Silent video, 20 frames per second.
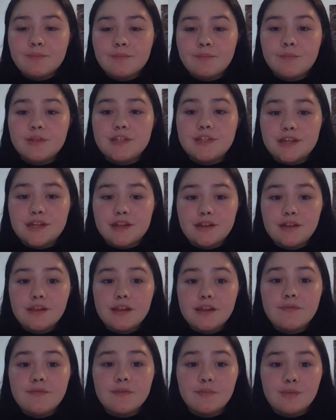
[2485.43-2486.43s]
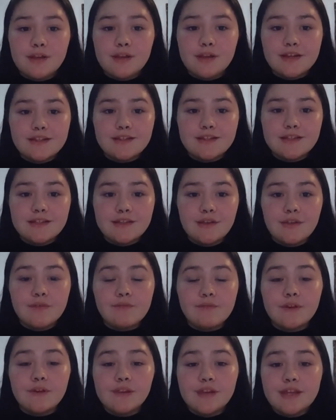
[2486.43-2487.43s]
particularly for places on the
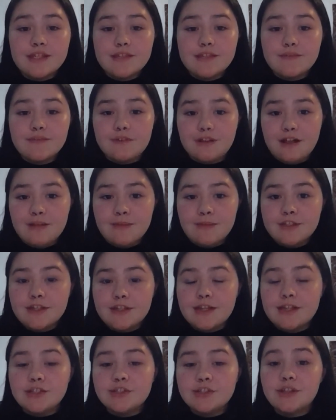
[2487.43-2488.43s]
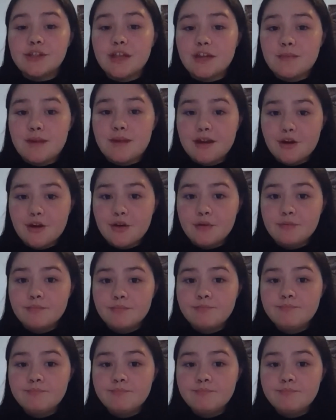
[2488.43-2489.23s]
front lines of climate change, like my home.